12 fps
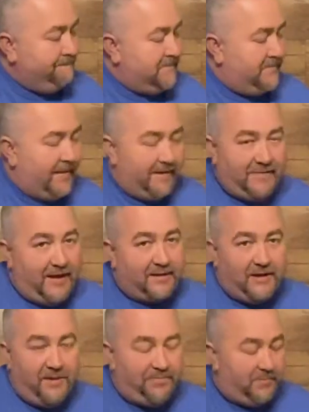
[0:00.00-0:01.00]
They've got a
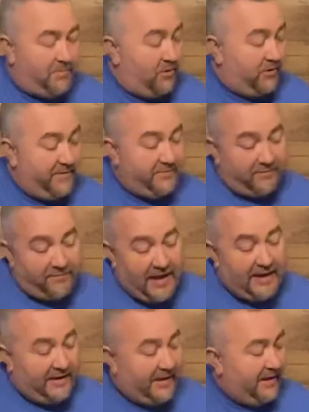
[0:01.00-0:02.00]
couple more even
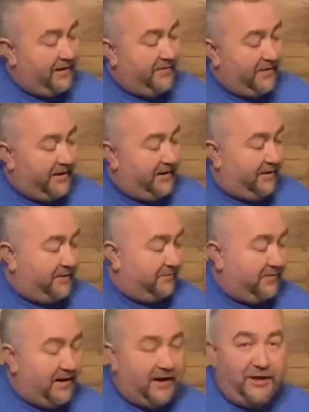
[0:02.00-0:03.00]
right now that are
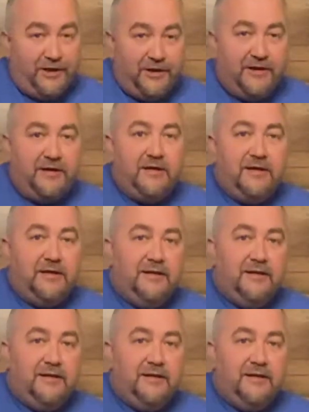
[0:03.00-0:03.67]
really good.